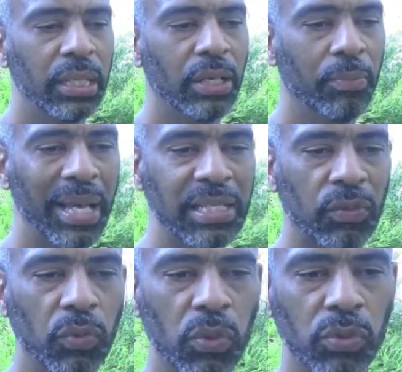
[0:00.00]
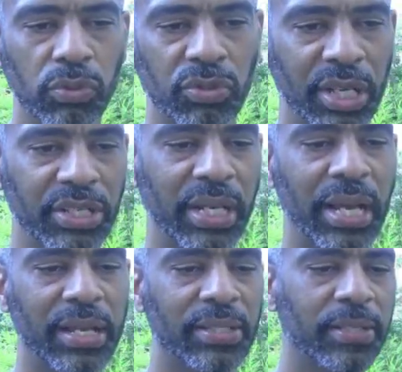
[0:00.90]
You know, basic rules such
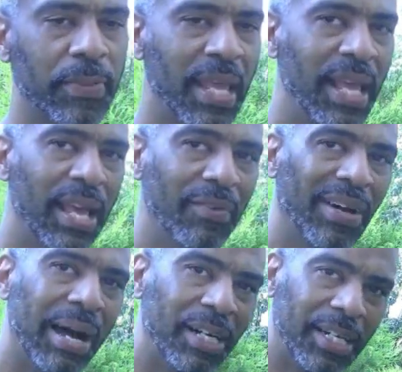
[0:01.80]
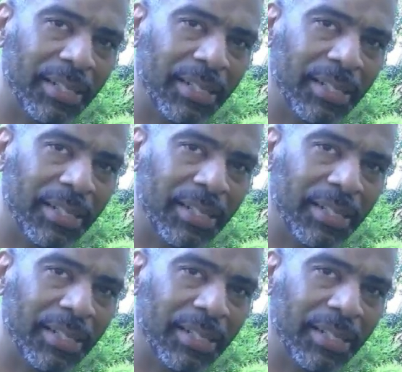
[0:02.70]
as if I'm